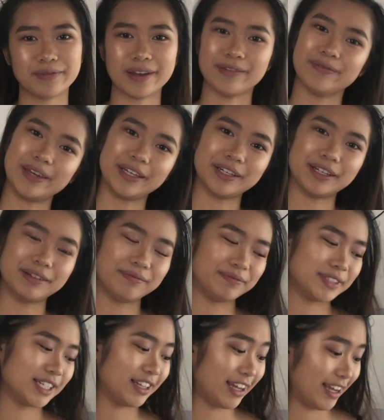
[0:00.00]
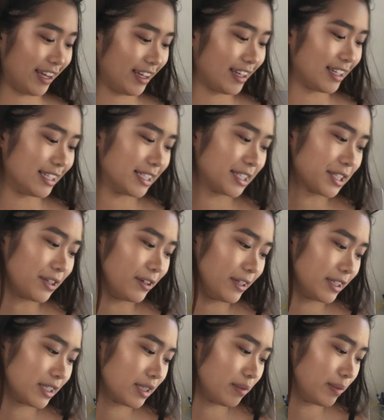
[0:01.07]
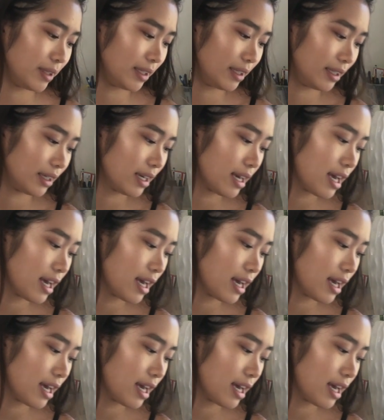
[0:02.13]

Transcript: my makeup today is going to be